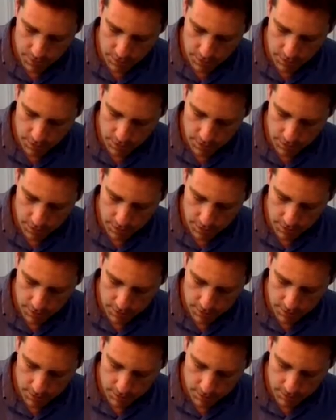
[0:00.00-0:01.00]

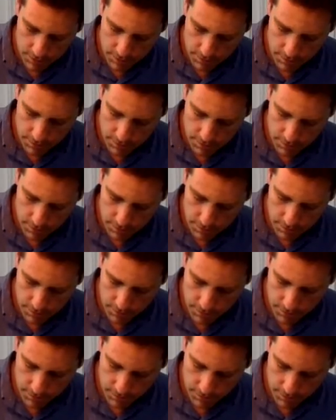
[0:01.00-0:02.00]

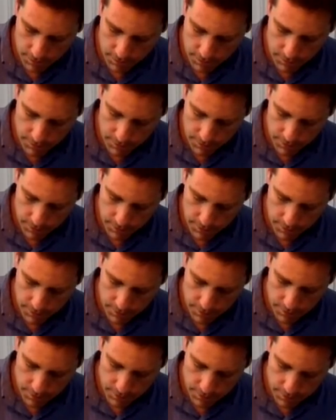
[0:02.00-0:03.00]

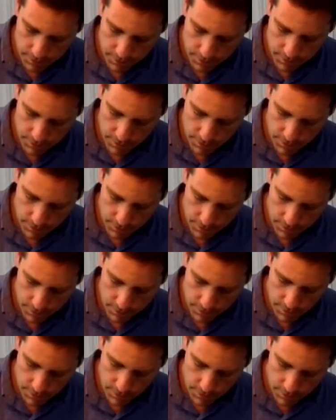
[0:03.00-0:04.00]

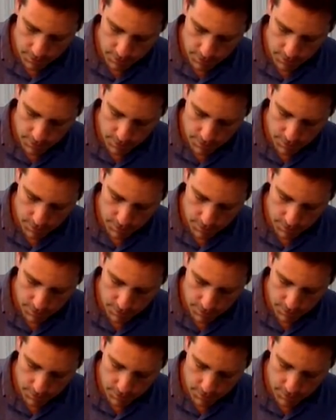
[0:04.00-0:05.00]

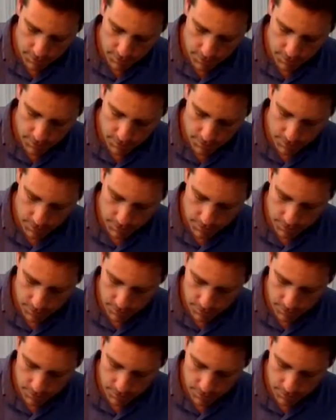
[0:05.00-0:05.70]
Nothing is said.